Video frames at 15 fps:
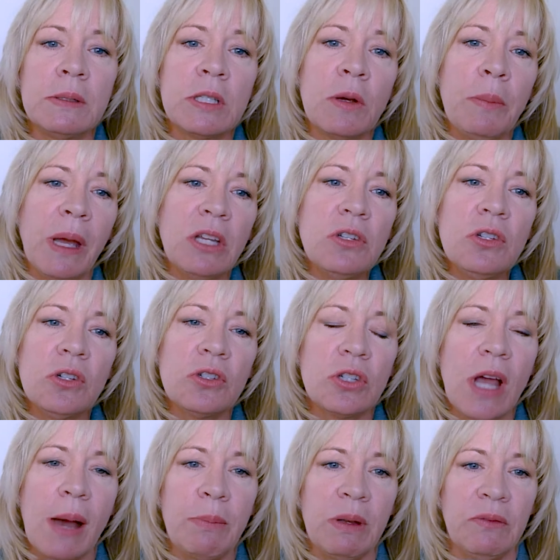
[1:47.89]
So imagine you're
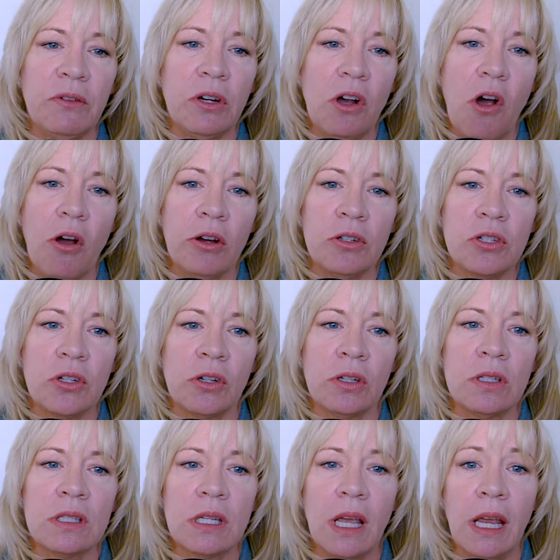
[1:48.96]
shopping for car
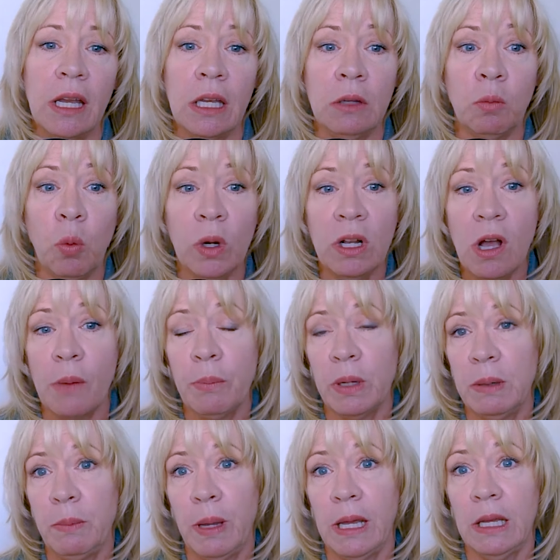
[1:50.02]
insurance and one
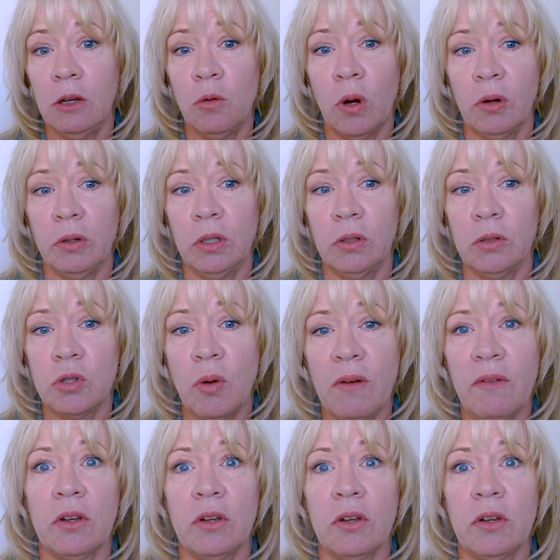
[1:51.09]
company may quote you
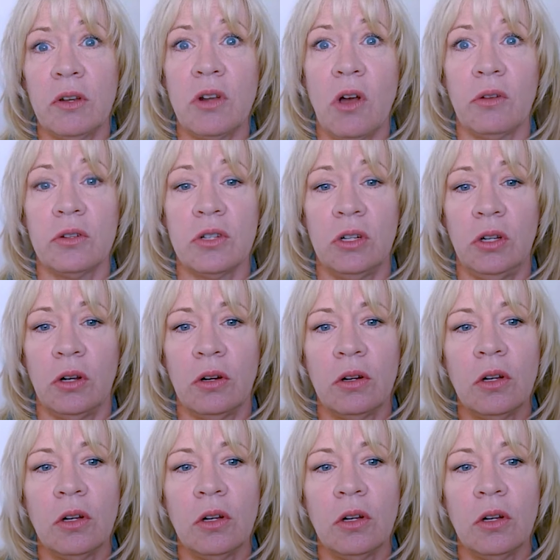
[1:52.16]
$1,200 a year.